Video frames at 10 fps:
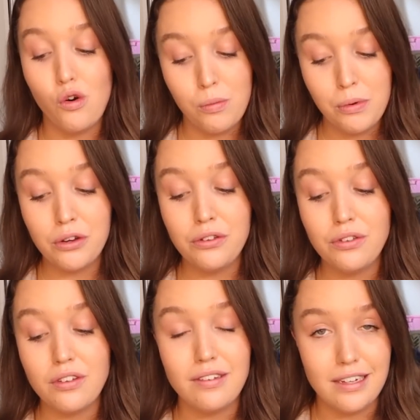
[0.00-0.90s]

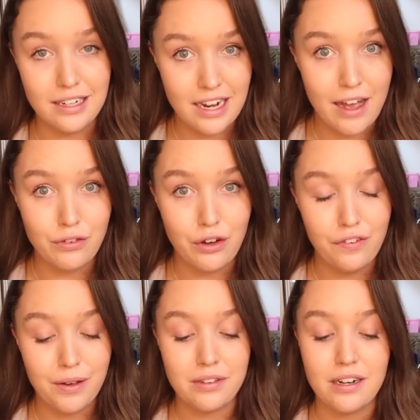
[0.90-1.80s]
Almost didn't have
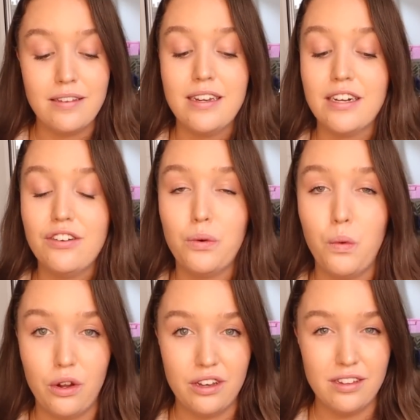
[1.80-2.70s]
coffee. I was going to stick to the
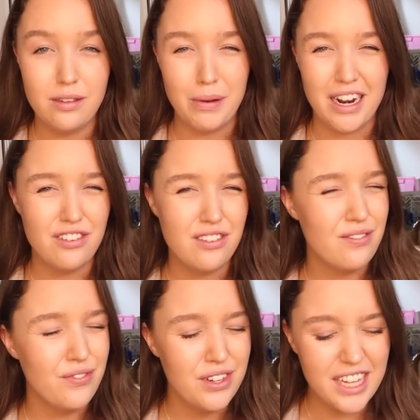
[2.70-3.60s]
waters, but I
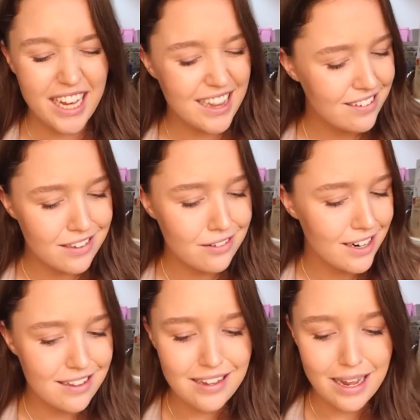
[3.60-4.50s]
just feel like that doesn't
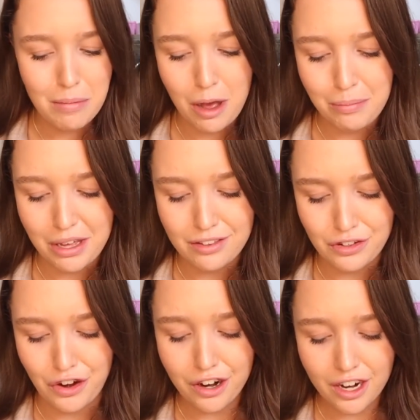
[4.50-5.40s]
create the same
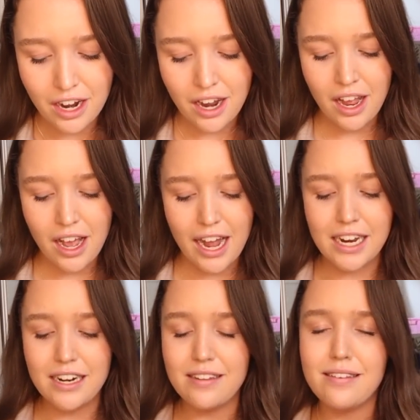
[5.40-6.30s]
ambiance, you know? I
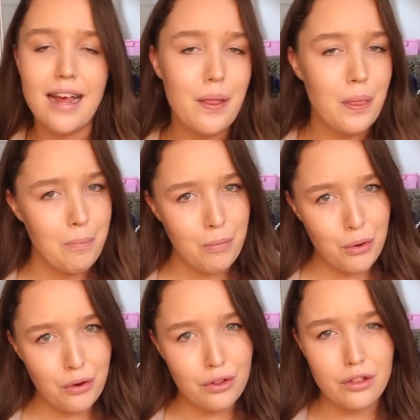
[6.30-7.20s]
need to set the
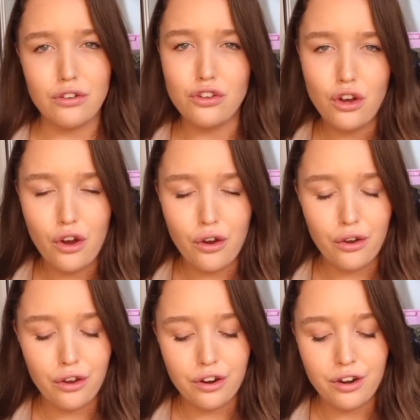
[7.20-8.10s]
mood, the
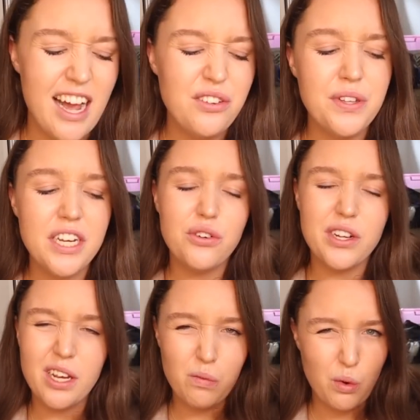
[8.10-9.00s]
tone. I just feel like
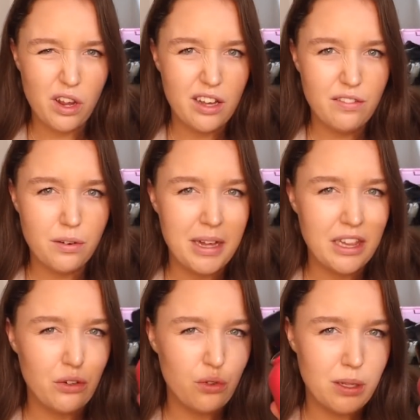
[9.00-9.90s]
drinking water from my
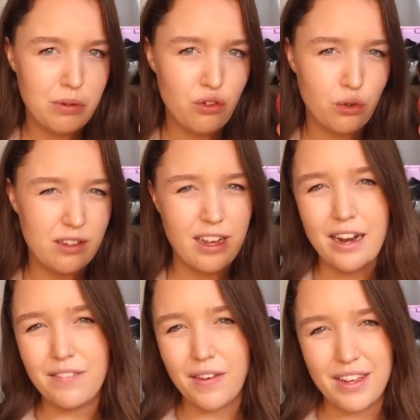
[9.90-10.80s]
little sippy straw is
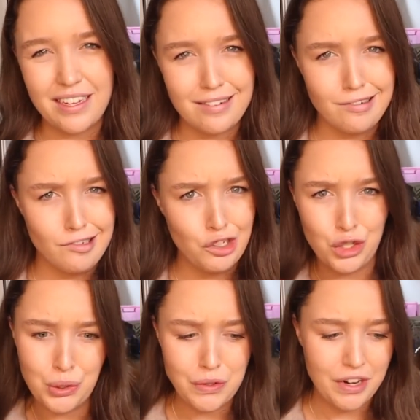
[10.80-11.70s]
kind of giving
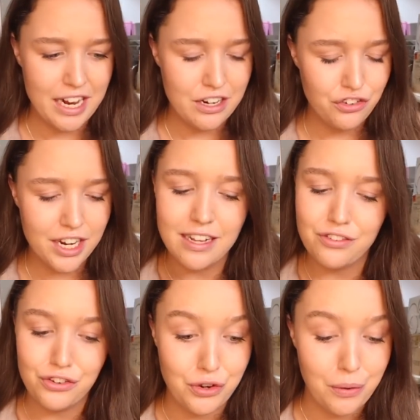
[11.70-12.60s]
two-year-old energy and
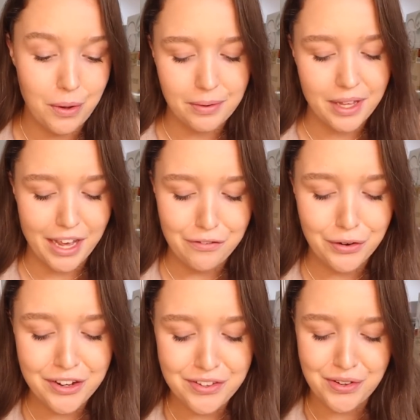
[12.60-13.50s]
that's just not what we're here
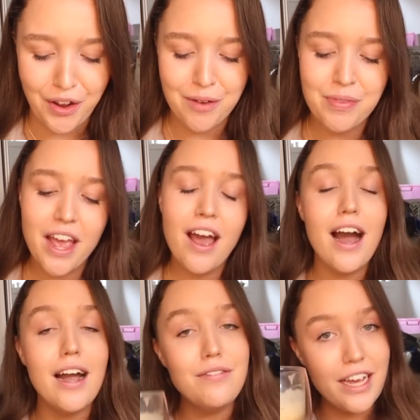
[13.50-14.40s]
for. So
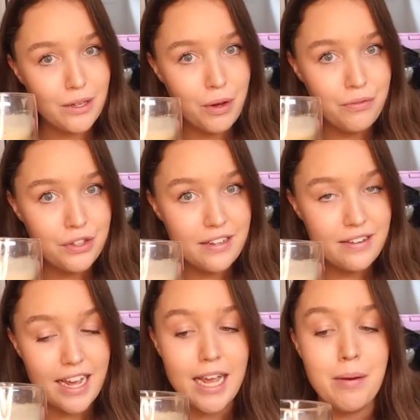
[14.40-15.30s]
I've taken one for the
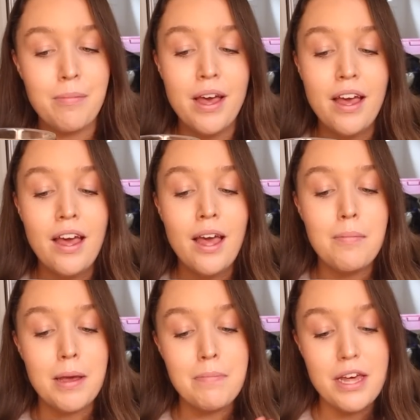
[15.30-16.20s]
team
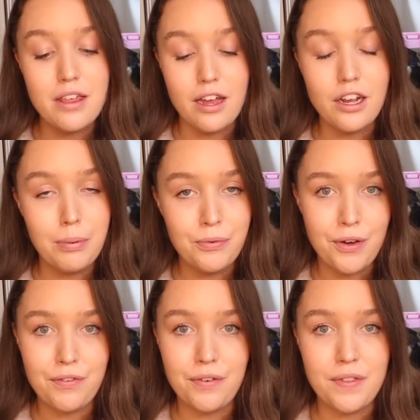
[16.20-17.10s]
made my third cup of
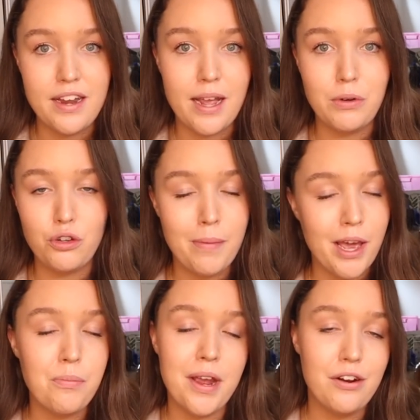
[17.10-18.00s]
coffee for the day, which
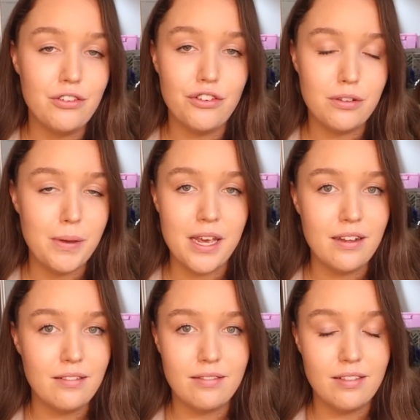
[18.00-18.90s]
may or may not just
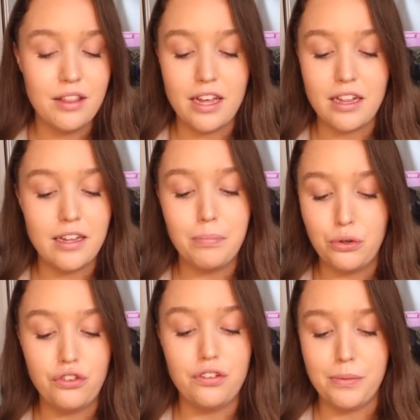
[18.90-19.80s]
be the thing that
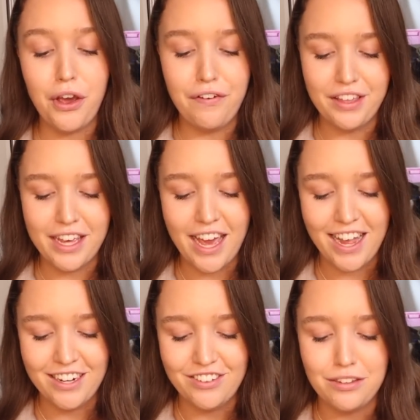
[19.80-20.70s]
pushes me over the
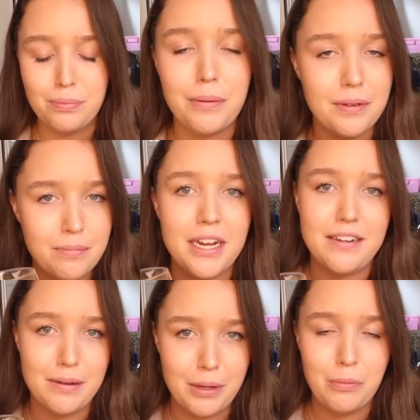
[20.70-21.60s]
edge. This is probably my
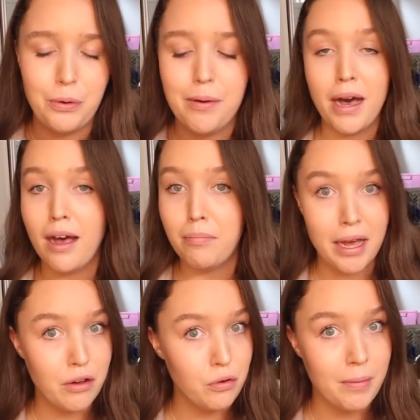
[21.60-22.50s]
tipping point, but
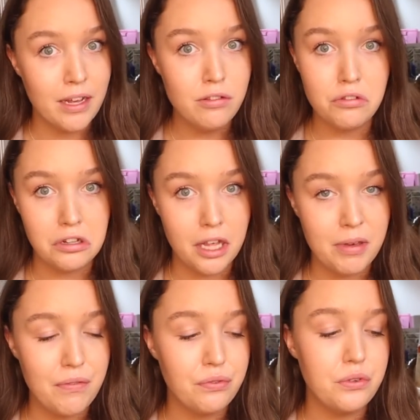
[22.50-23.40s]
by all means, don't let
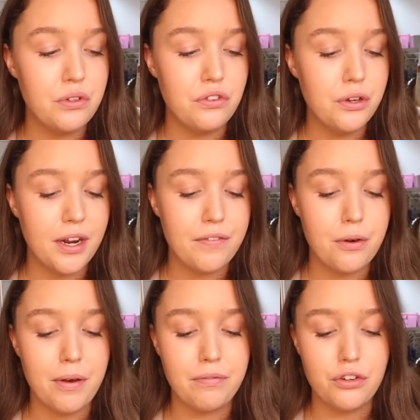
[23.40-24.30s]
me influence you. Whatever
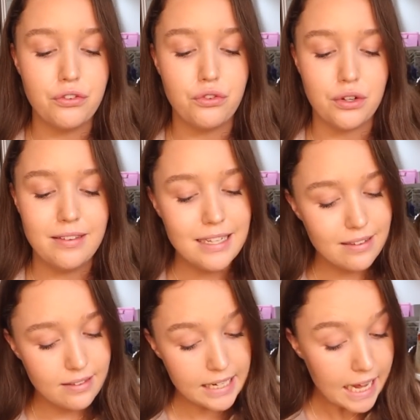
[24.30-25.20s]
your beverage of choice
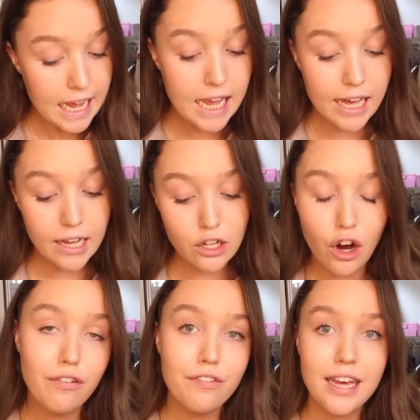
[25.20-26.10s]
is, tea,
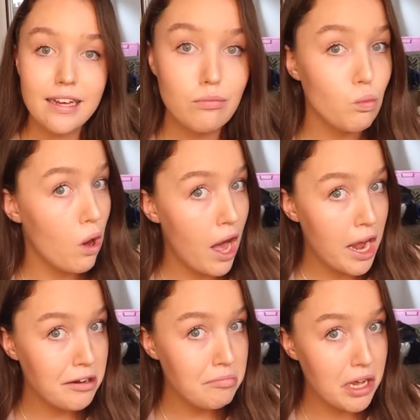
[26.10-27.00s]
coffee, wine,
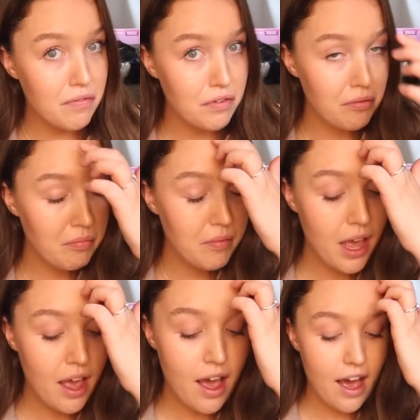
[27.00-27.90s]
even.
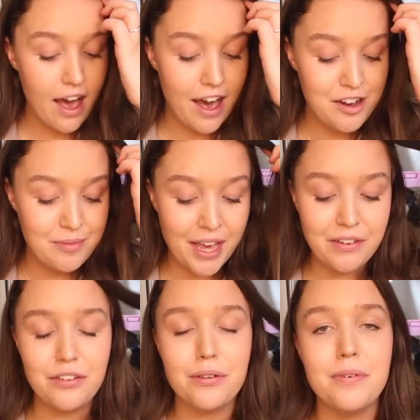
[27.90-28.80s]
Um, yeah,
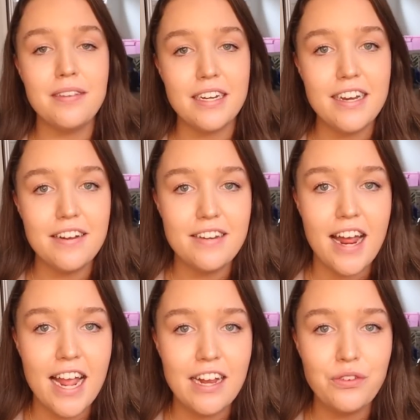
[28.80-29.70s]
we're just sitting down
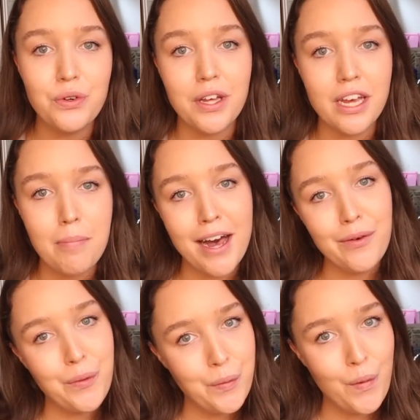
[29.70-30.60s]
today and talking
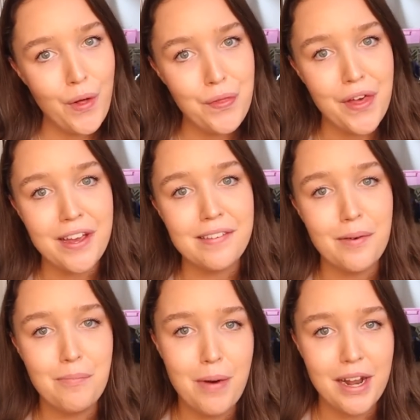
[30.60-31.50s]
about all
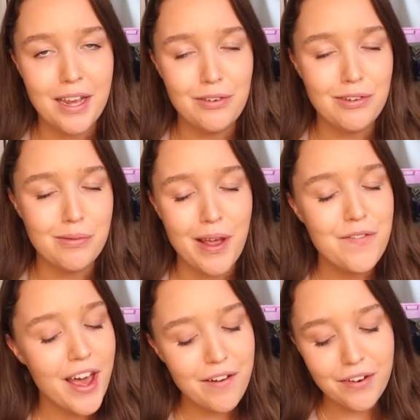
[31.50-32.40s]
things money, which is my
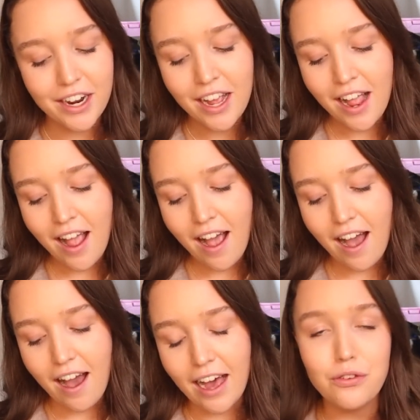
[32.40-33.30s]
favorite.
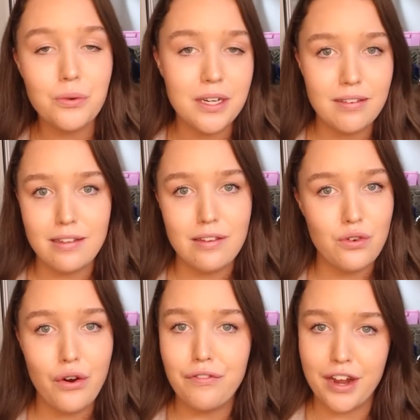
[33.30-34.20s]
Uh, as always, this is
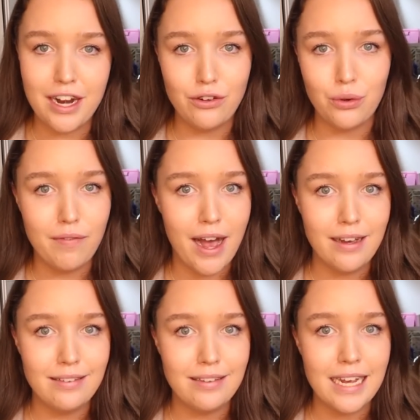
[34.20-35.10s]
not financial
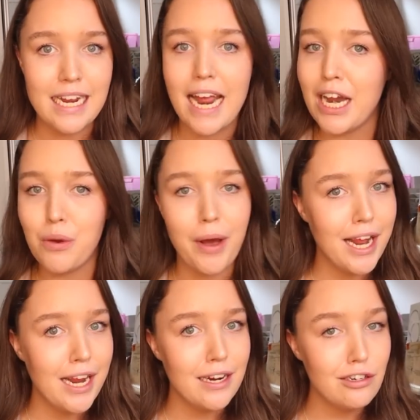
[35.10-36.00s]
advice in any
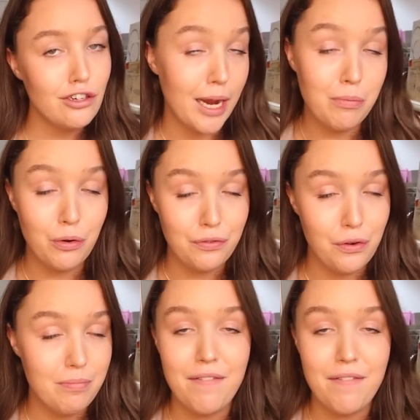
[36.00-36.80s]
way, shape or form.